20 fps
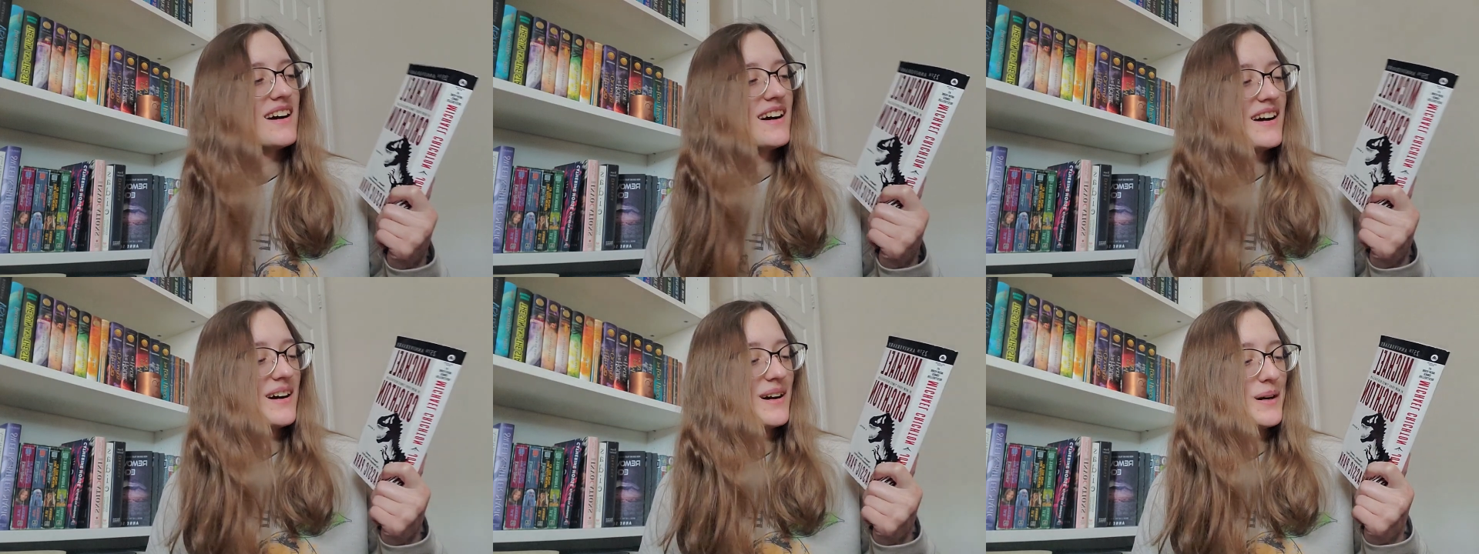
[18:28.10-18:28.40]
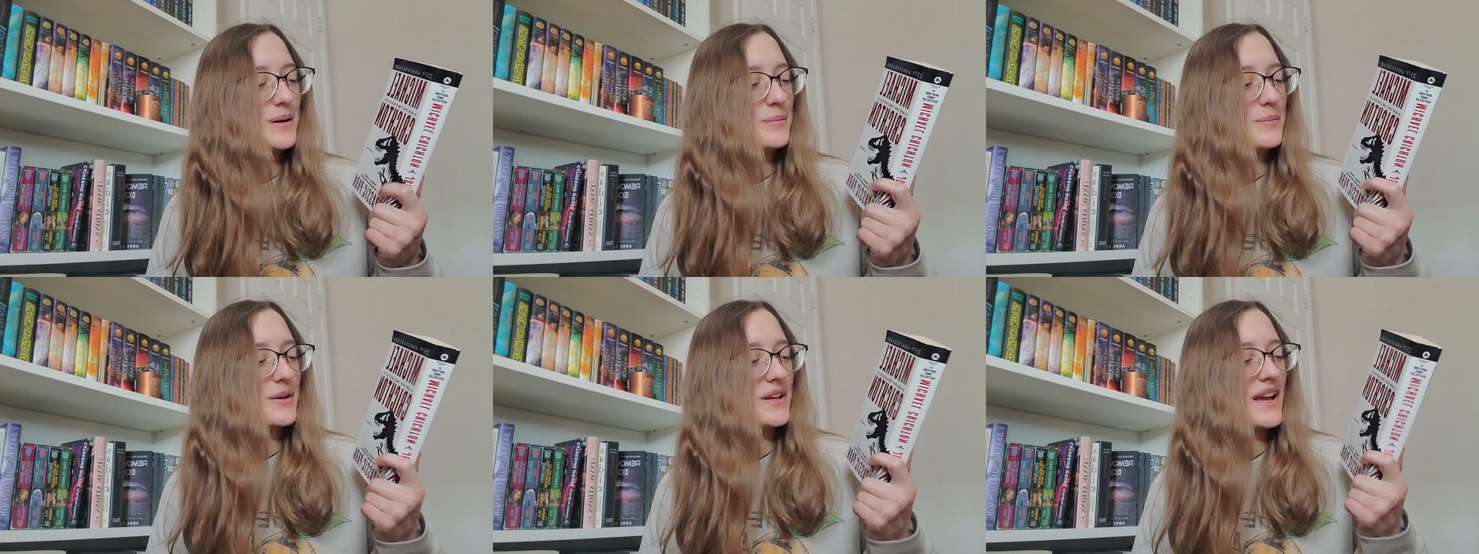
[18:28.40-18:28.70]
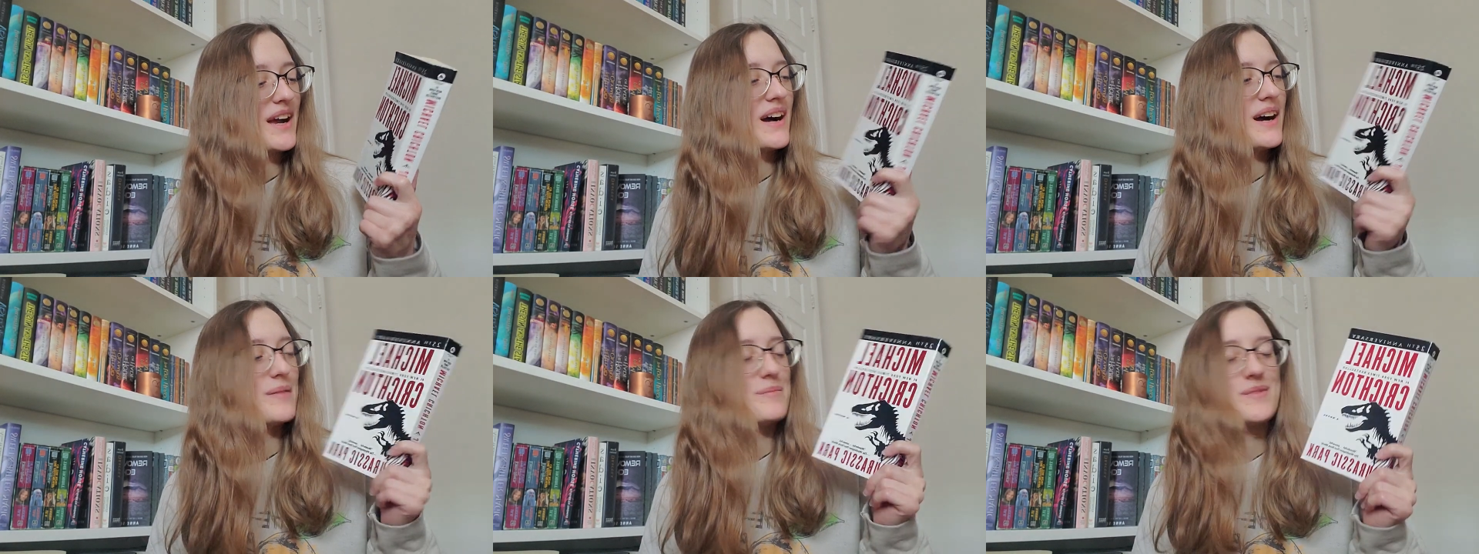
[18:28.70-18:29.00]
But
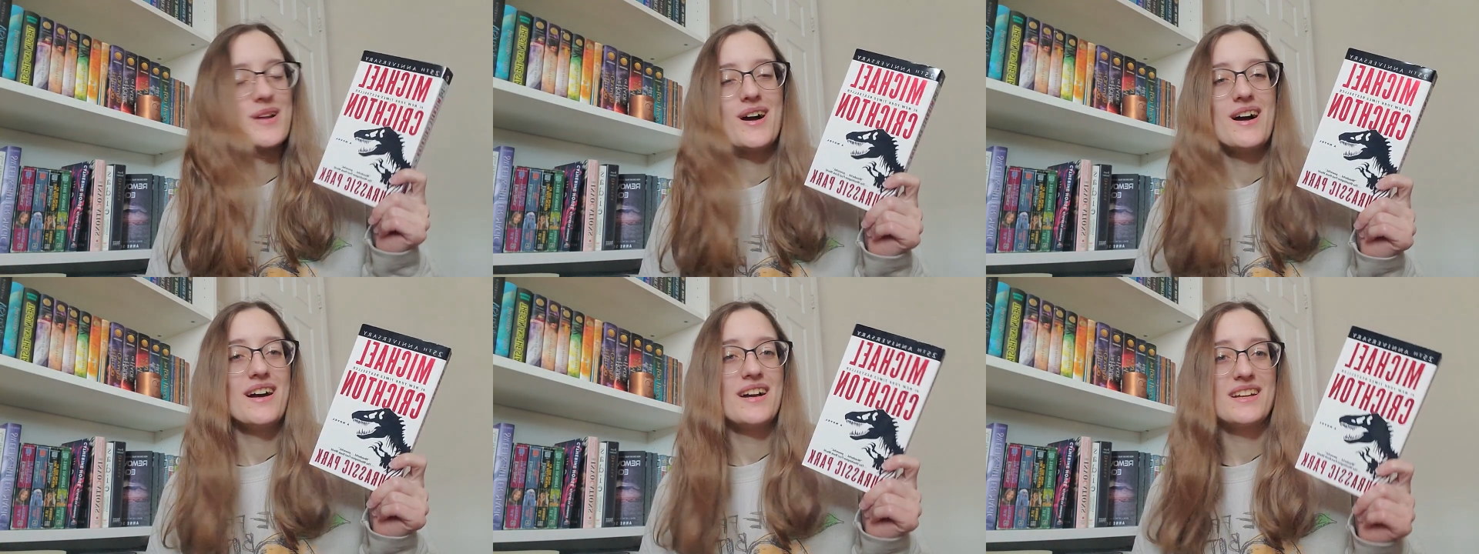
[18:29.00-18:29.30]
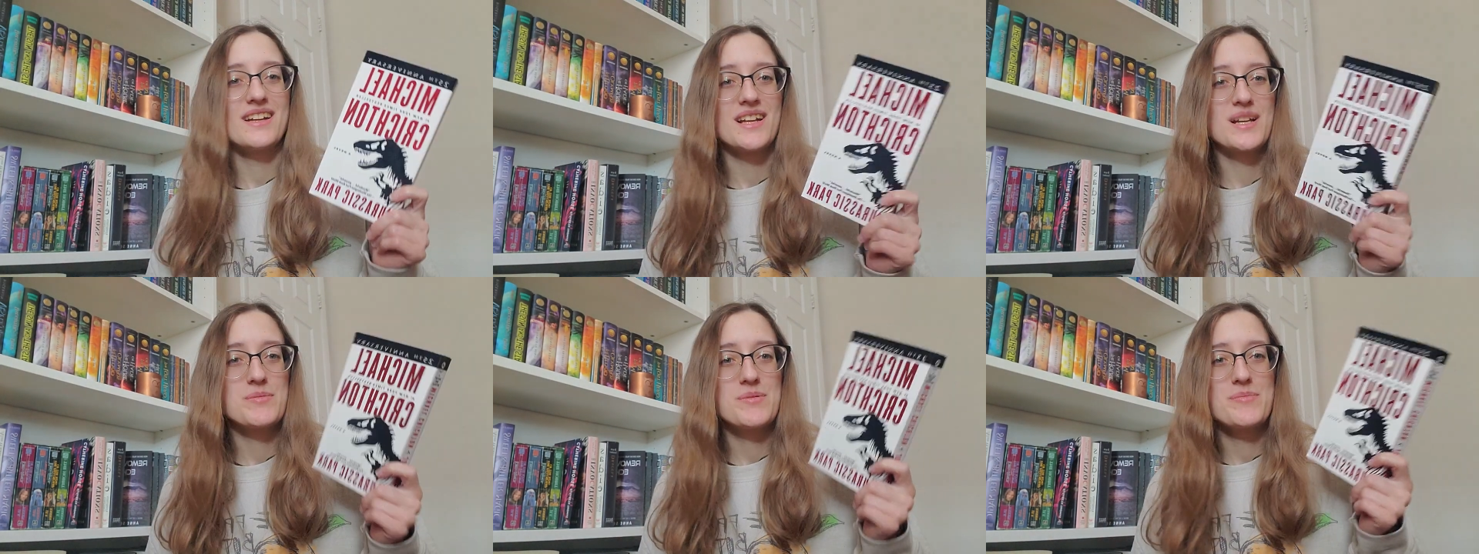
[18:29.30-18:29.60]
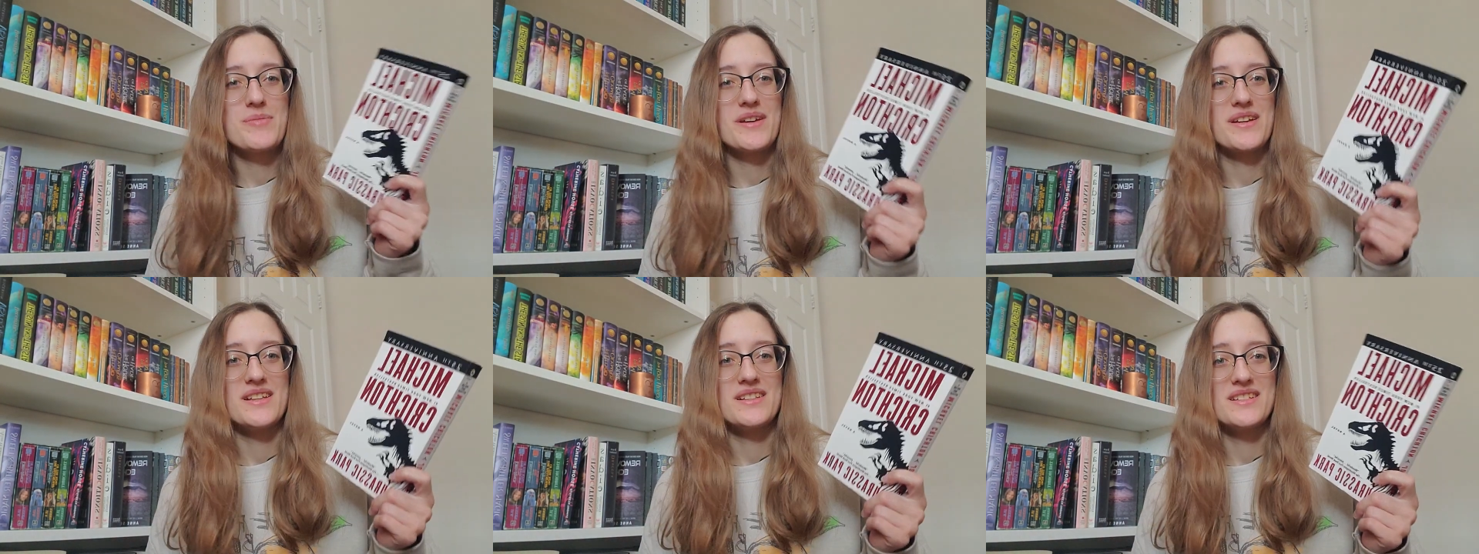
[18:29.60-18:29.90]
yeah, I'm not going to be
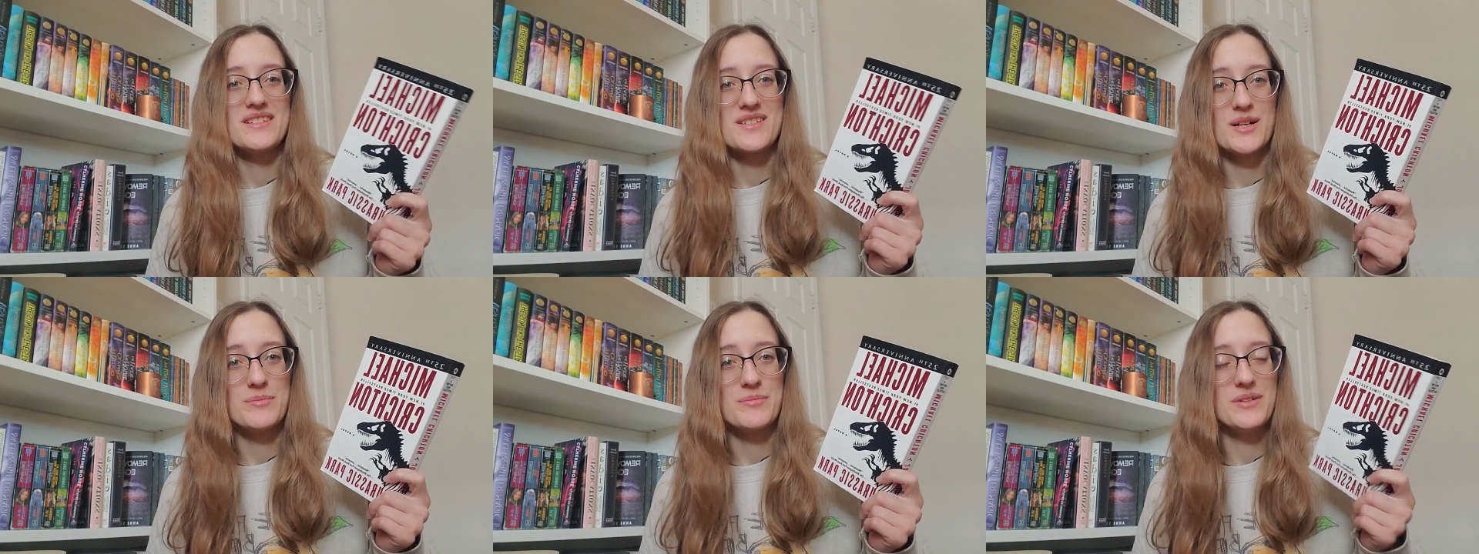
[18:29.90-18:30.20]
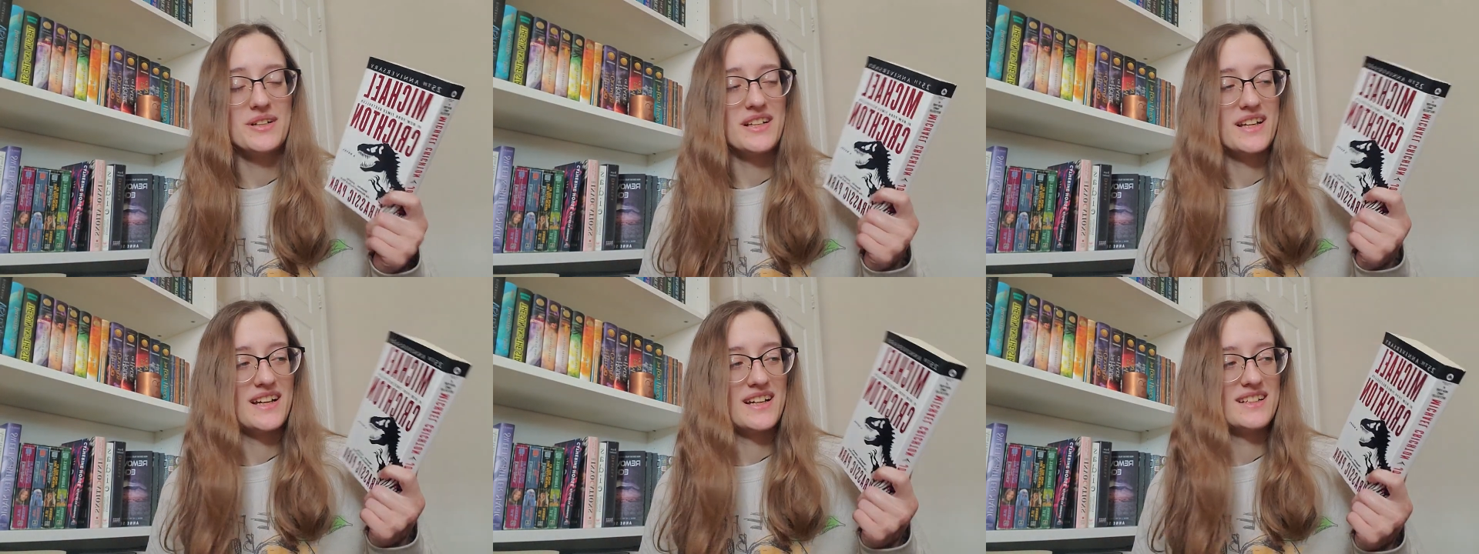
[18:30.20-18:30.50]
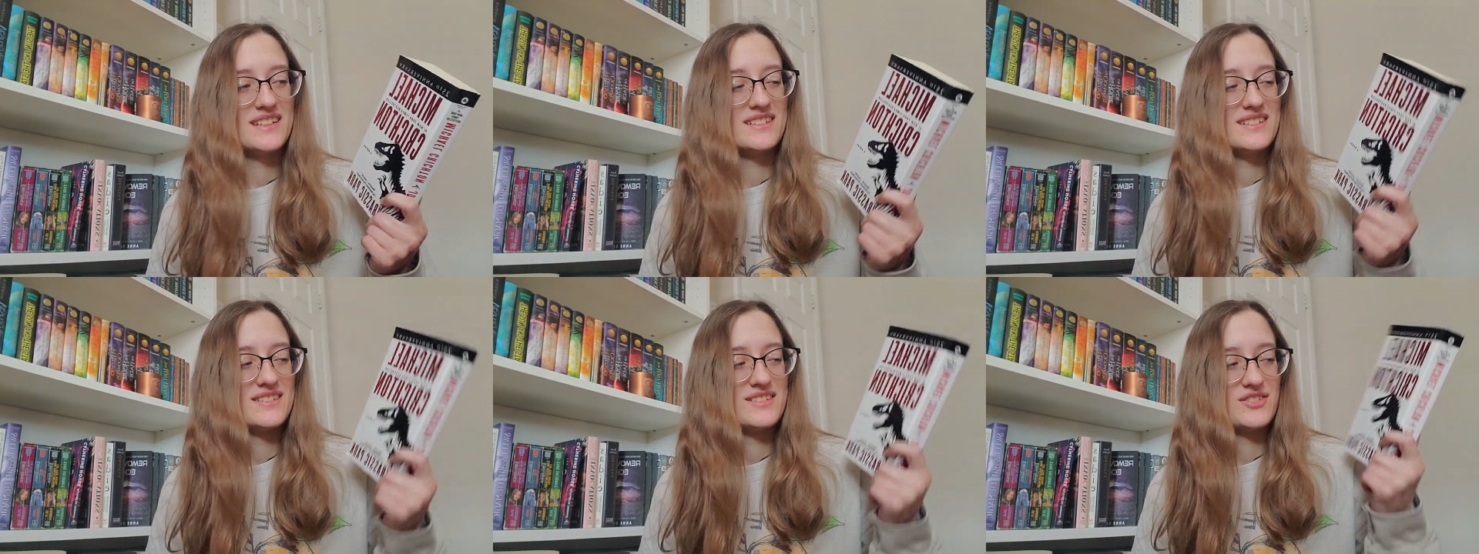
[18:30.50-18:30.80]
picking this up
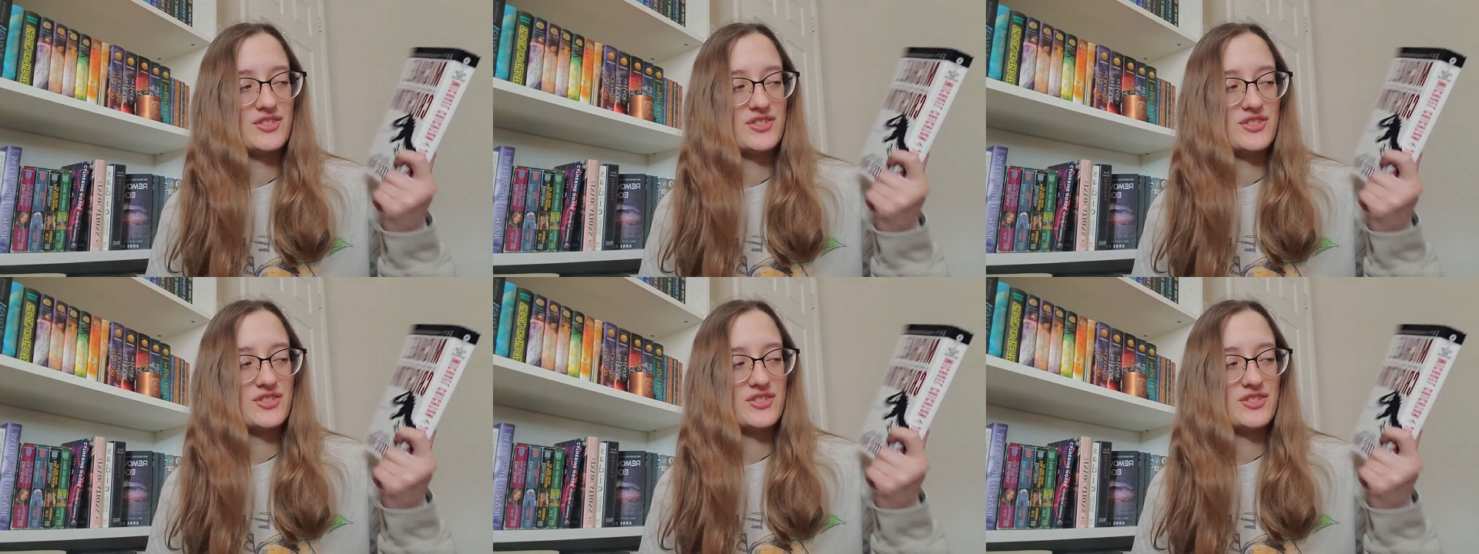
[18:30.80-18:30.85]
again,